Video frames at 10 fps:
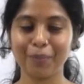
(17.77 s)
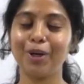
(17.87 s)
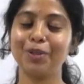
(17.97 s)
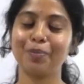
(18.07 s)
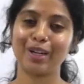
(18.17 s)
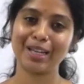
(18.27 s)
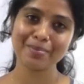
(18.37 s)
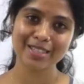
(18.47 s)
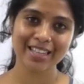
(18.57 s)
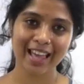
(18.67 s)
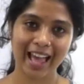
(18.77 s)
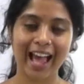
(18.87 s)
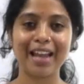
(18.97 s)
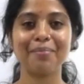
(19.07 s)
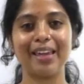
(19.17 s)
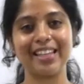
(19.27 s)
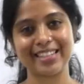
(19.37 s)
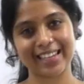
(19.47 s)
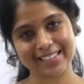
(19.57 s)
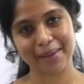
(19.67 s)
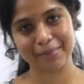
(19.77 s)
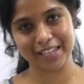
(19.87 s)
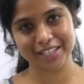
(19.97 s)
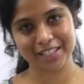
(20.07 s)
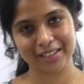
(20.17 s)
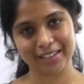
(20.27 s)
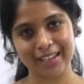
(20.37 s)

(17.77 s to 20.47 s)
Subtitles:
both prelims and mains examination,